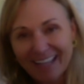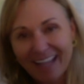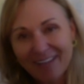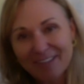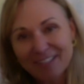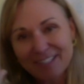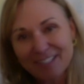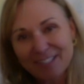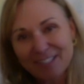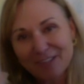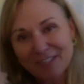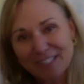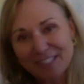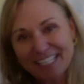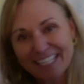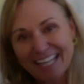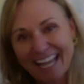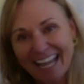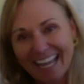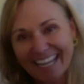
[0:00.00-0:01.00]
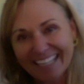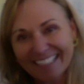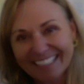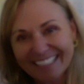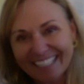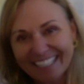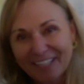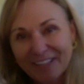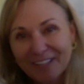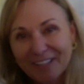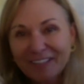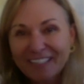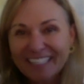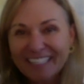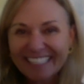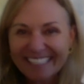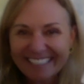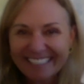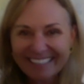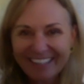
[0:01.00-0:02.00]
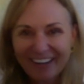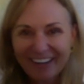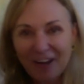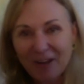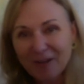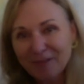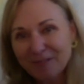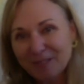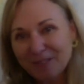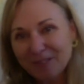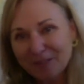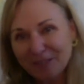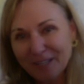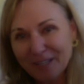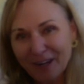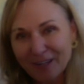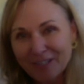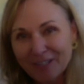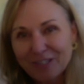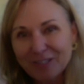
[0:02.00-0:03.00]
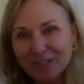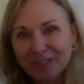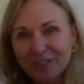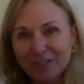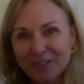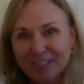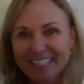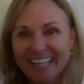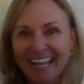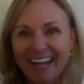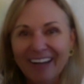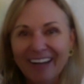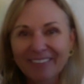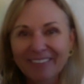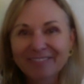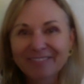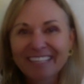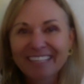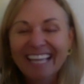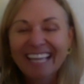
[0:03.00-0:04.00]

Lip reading: Susie and I included, are homeschooling our children now.